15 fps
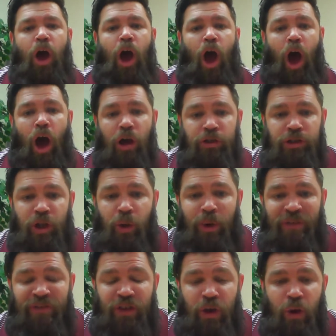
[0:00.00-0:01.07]
Also,
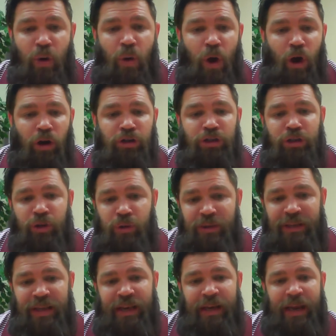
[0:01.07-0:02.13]
if you are
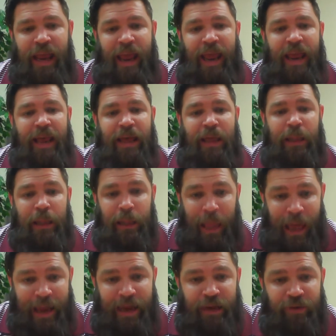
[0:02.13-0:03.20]
choosing a
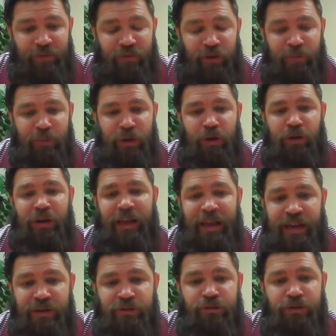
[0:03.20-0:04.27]
client from your
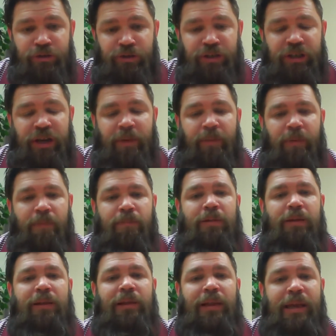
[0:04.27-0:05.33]
internship,
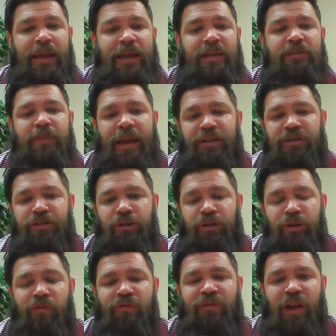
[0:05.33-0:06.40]
please make sure
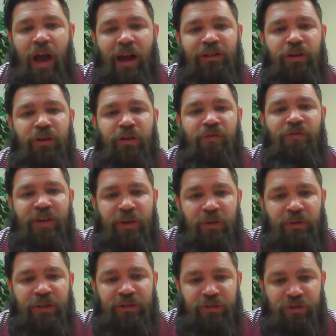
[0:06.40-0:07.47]
you've talked to your
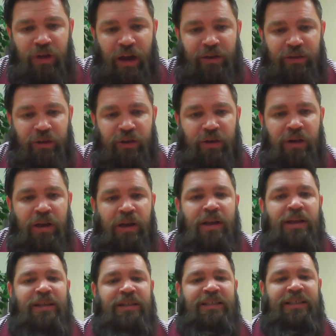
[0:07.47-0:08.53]
field instructor.
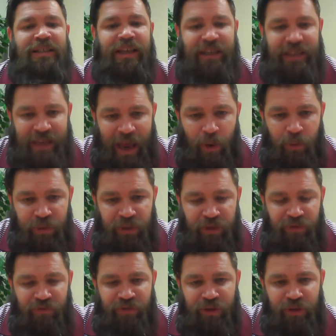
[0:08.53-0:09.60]
Sit down with
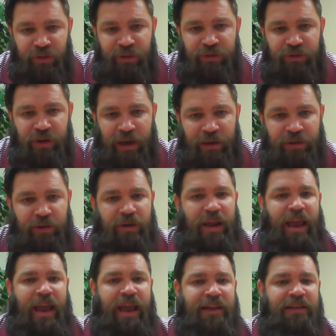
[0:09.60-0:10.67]
your field instructor
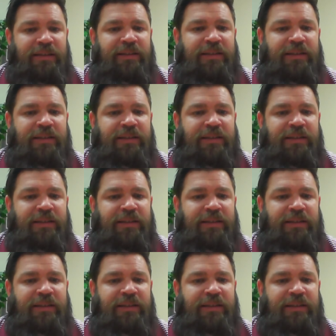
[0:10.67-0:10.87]
and